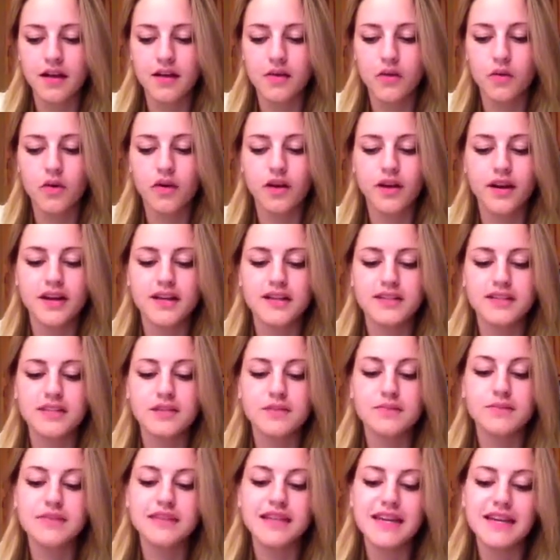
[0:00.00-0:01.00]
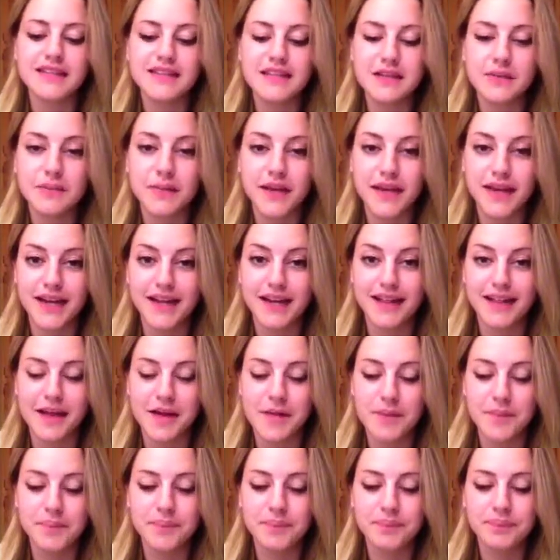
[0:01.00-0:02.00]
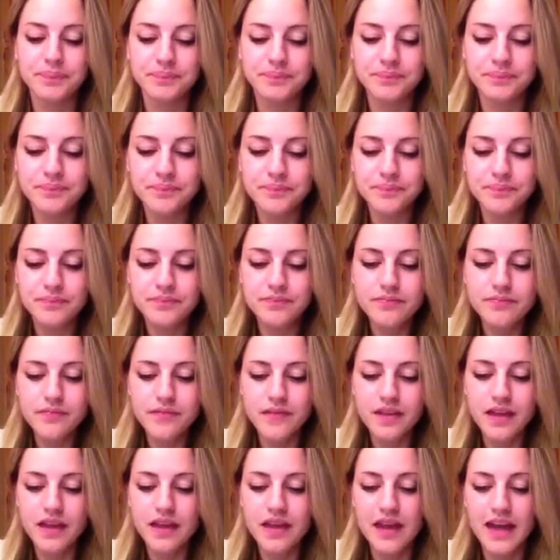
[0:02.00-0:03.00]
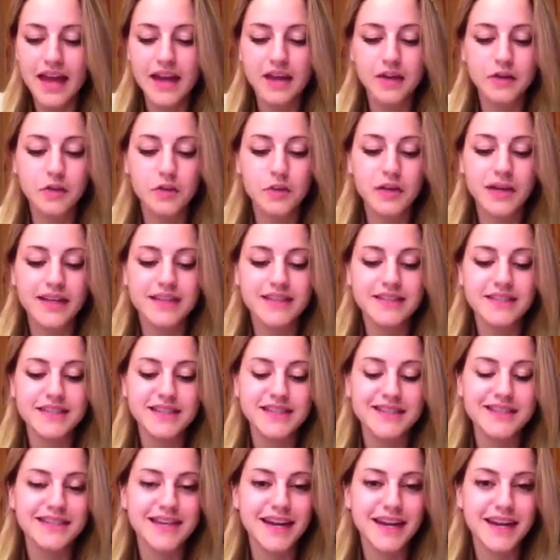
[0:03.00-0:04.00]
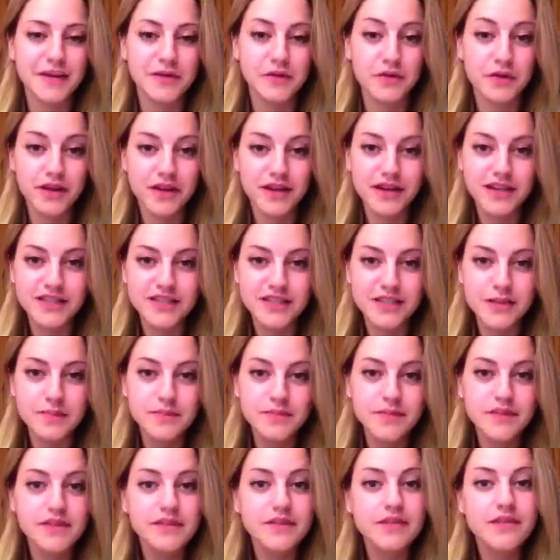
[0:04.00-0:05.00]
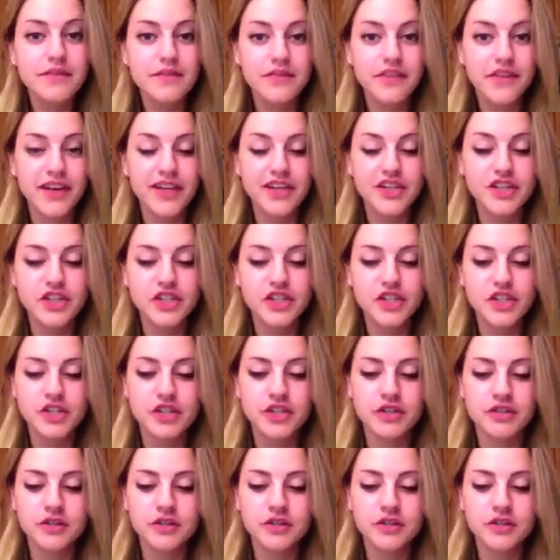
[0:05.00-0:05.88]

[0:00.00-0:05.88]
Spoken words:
organisms end up eating them. And who eats these tiny organisms? Fish.